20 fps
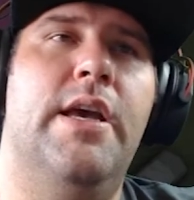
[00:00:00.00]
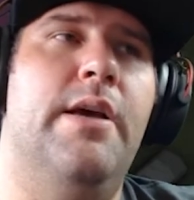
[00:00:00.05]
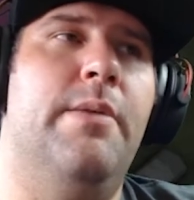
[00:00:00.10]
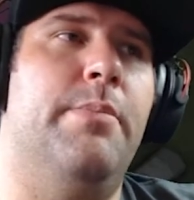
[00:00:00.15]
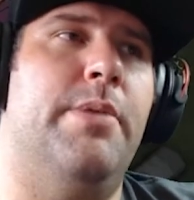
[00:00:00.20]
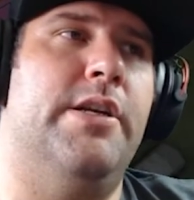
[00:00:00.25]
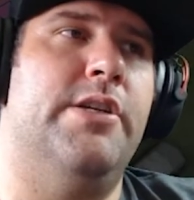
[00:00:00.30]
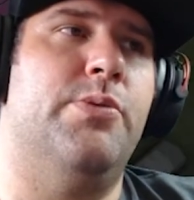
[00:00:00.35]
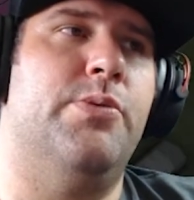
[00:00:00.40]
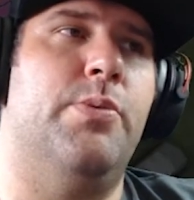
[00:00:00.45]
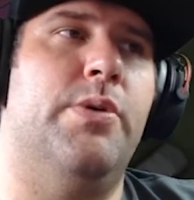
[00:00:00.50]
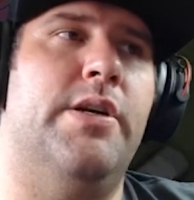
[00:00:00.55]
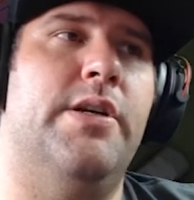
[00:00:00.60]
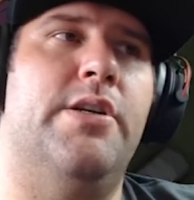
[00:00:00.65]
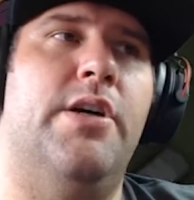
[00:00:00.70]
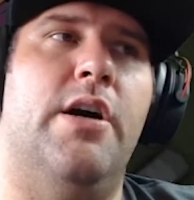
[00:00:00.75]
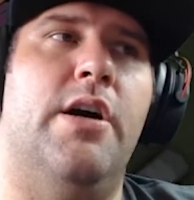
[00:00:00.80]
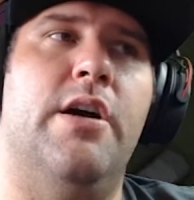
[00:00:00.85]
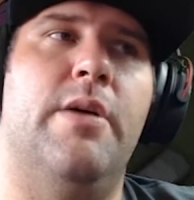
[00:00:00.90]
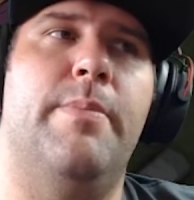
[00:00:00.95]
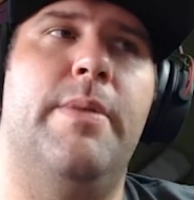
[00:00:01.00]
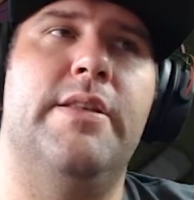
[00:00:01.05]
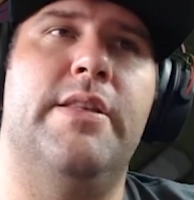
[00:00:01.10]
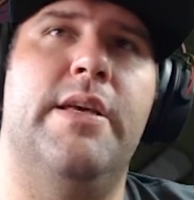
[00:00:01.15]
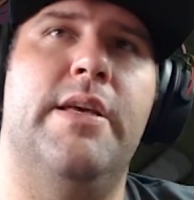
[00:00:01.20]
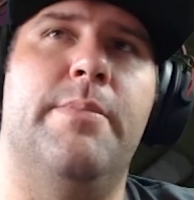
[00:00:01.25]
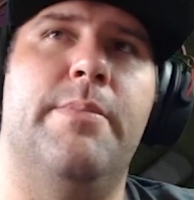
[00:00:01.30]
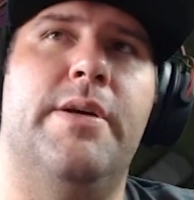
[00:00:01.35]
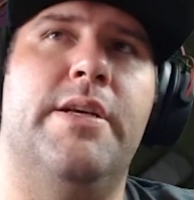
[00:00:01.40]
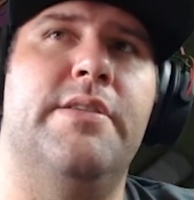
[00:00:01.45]
But I just wanted to talk about
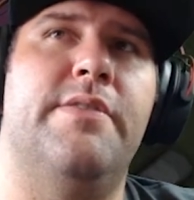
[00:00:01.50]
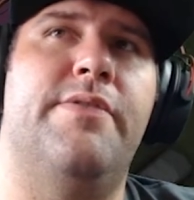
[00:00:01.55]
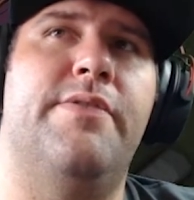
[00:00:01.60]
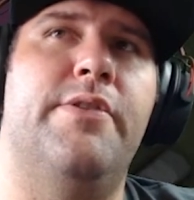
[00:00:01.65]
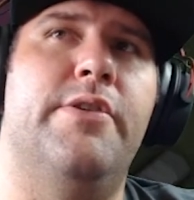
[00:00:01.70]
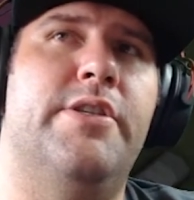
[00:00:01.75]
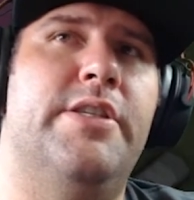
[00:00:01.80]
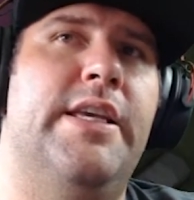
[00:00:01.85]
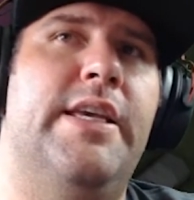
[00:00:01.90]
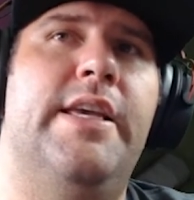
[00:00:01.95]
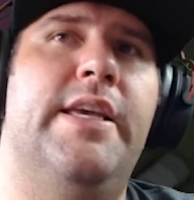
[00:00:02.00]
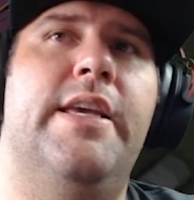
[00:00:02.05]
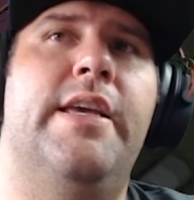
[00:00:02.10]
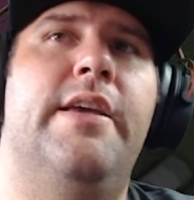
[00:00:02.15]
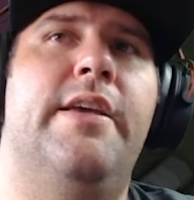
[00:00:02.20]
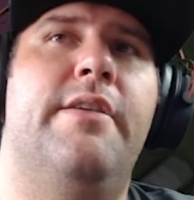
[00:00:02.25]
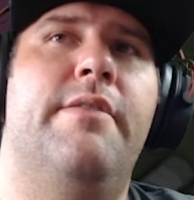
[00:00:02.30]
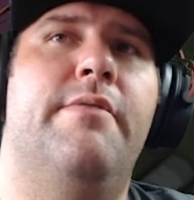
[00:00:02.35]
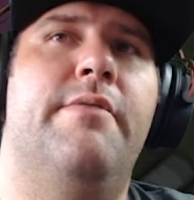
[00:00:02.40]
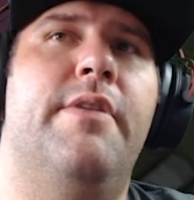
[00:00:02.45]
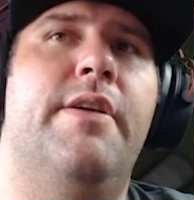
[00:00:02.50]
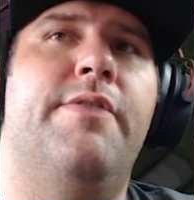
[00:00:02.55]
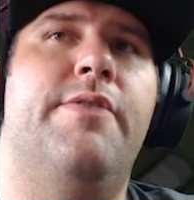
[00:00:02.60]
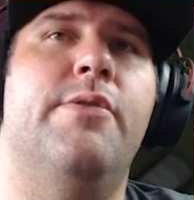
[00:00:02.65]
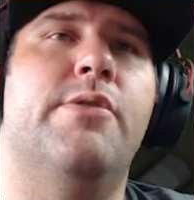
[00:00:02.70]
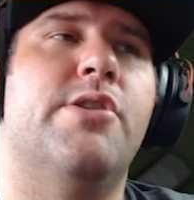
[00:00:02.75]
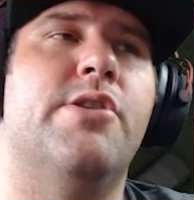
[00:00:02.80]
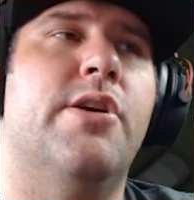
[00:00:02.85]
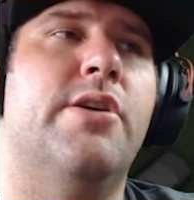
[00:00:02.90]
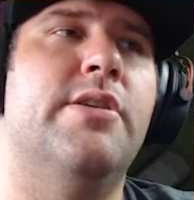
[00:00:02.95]
them because if you
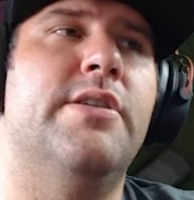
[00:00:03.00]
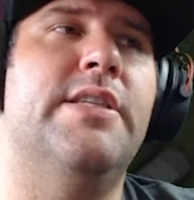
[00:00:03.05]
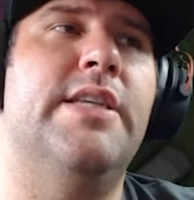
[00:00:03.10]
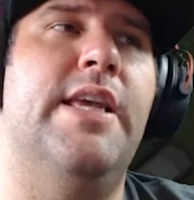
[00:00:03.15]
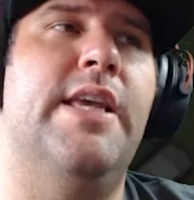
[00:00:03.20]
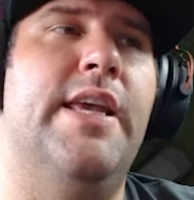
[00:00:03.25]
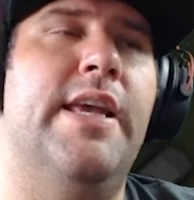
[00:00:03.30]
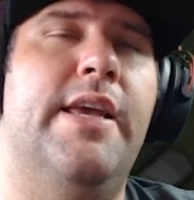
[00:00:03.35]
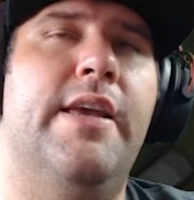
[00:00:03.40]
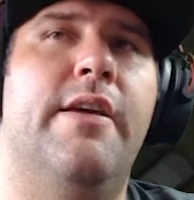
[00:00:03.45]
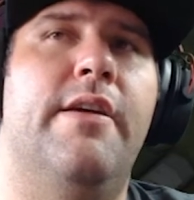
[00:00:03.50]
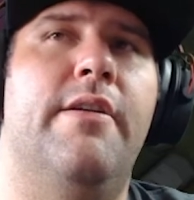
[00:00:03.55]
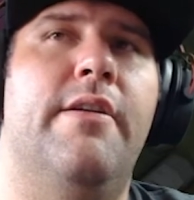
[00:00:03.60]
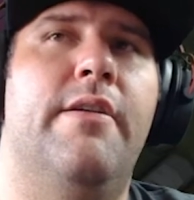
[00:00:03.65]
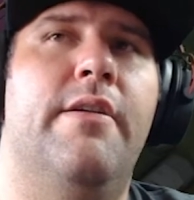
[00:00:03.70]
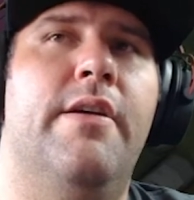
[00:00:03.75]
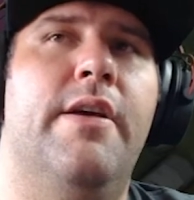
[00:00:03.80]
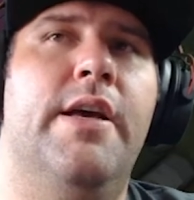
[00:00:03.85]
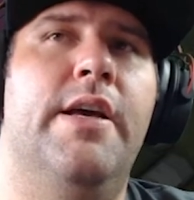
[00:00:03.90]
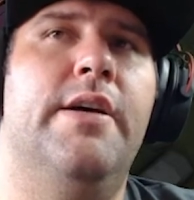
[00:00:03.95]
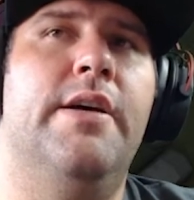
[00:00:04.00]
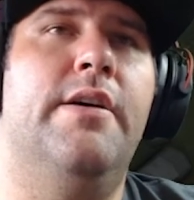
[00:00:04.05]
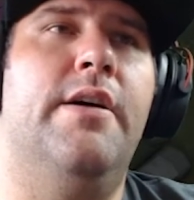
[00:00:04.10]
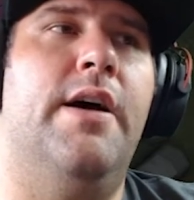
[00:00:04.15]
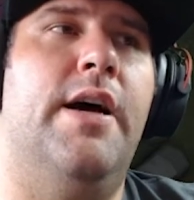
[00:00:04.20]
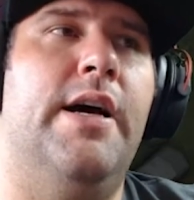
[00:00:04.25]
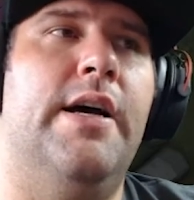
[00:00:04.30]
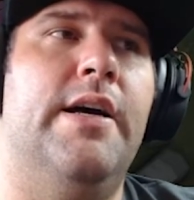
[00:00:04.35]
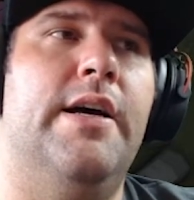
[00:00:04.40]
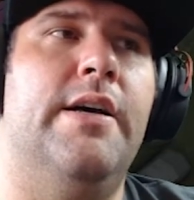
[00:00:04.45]
start seeing
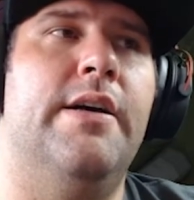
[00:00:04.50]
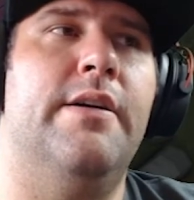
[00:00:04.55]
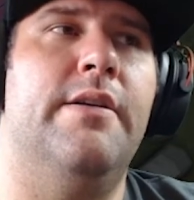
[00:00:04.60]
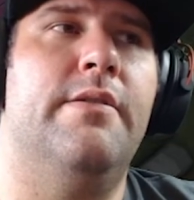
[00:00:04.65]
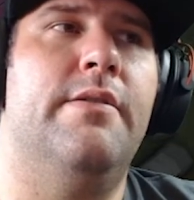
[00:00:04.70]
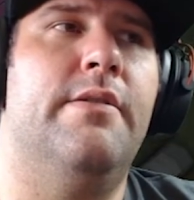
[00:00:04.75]
a